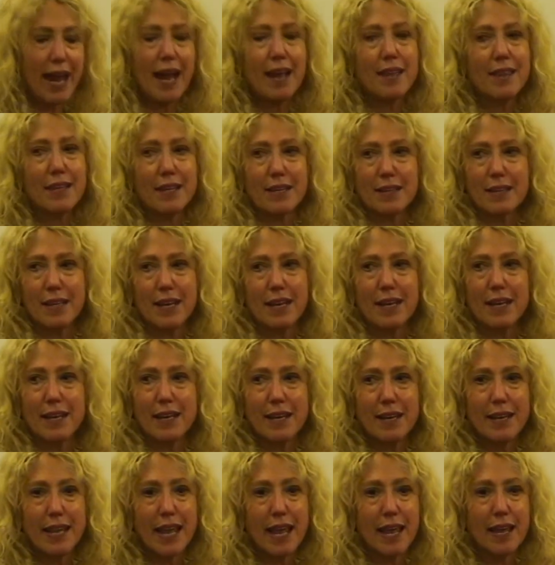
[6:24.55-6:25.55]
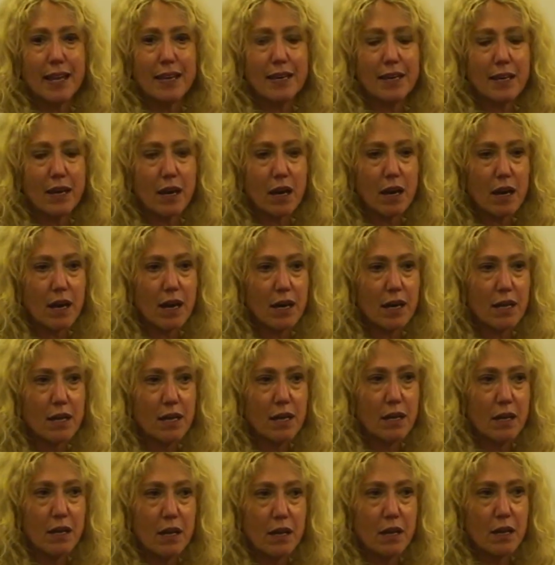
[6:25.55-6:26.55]
I think they'd
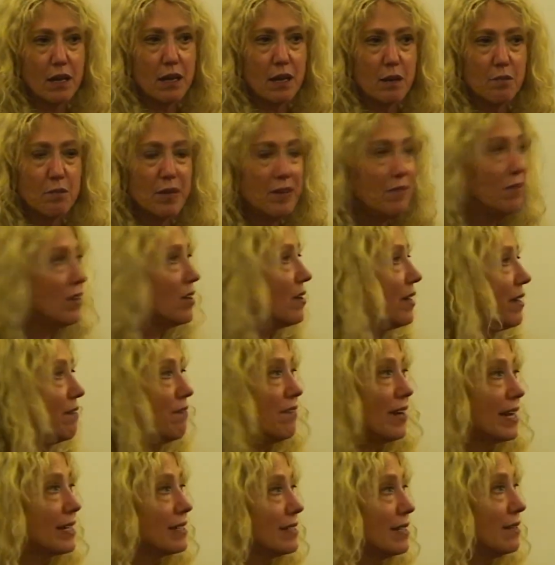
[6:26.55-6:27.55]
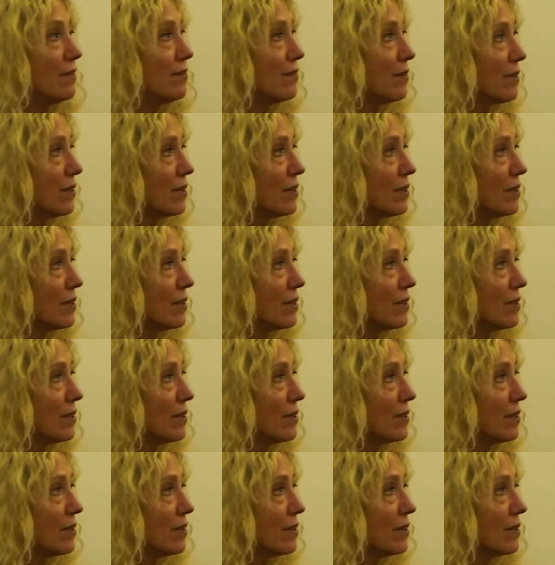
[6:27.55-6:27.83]
be very effective.